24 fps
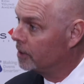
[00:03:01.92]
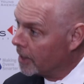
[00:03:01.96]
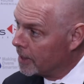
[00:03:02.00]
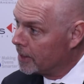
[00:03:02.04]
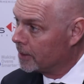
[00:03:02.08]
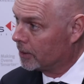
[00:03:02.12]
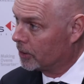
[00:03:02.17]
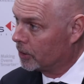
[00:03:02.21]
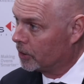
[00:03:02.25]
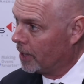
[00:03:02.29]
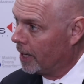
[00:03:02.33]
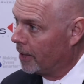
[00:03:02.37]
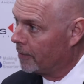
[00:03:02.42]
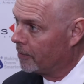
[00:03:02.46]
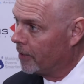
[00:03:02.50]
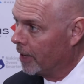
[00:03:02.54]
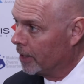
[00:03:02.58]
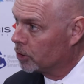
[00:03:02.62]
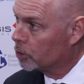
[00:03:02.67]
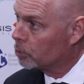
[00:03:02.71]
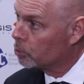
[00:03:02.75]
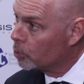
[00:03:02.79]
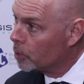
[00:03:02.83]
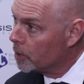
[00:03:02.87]
data set.
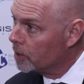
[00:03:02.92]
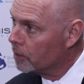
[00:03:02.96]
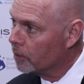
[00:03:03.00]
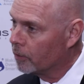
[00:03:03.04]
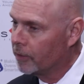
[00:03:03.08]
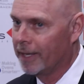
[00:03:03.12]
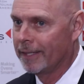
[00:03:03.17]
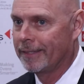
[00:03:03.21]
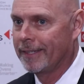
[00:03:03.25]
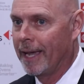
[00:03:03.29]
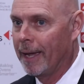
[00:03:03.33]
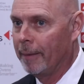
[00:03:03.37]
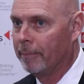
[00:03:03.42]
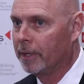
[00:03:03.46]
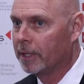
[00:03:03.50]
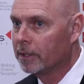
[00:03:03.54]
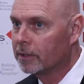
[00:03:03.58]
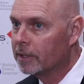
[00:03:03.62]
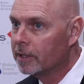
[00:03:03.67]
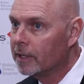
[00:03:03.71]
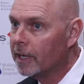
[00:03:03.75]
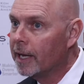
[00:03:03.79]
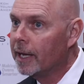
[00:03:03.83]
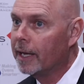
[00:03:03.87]
That's real, that's happening
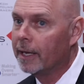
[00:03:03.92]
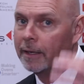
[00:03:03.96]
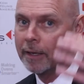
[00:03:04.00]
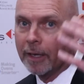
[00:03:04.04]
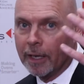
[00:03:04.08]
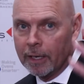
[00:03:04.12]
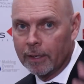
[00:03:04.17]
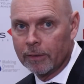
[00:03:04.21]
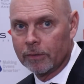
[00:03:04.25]
today.